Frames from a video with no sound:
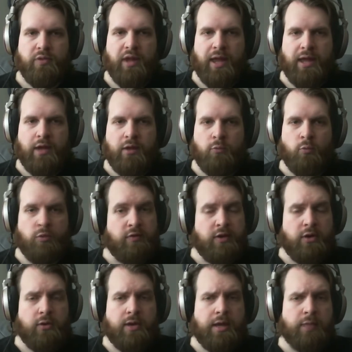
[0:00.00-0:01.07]
And with
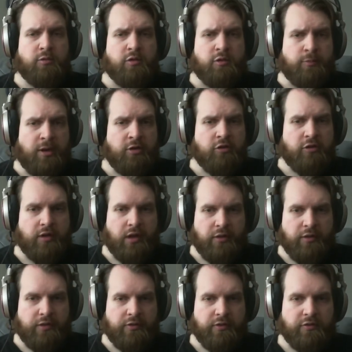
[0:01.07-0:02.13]
video games especially, I
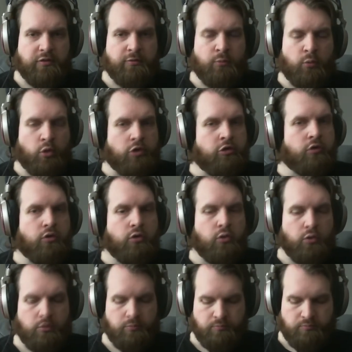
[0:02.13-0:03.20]
think this is more
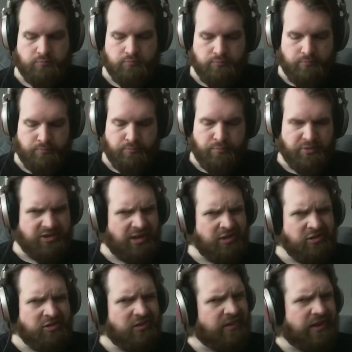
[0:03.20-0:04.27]
true
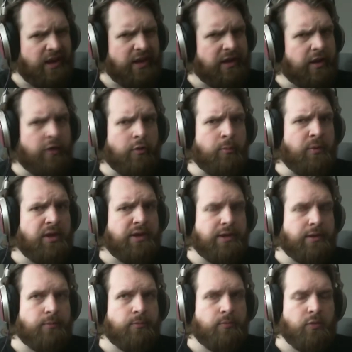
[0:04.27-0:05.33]
potentially than any other
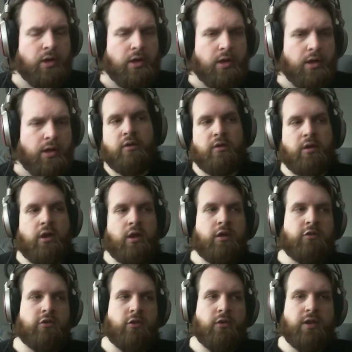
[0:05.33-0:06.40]
medium.
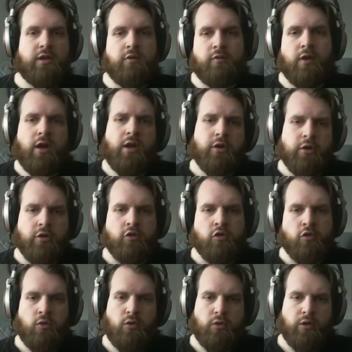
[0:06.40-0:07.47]
So you've got your
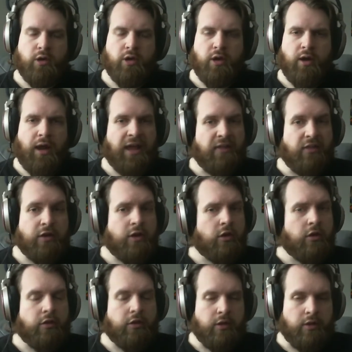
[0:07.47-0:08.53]
controller, and
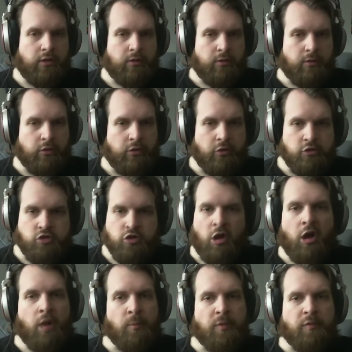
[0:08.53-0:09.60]
the
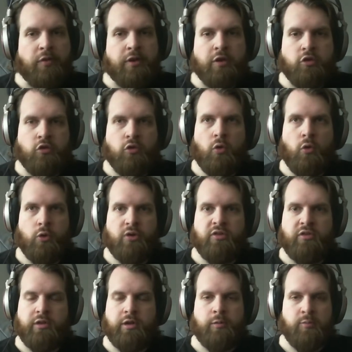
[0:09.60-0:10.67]
job of the controller is
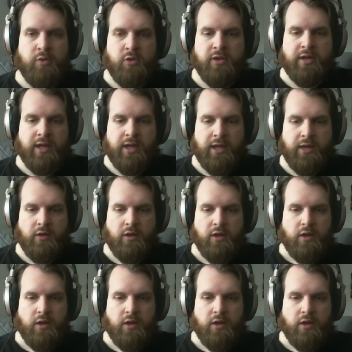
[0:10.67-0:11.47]
to communicate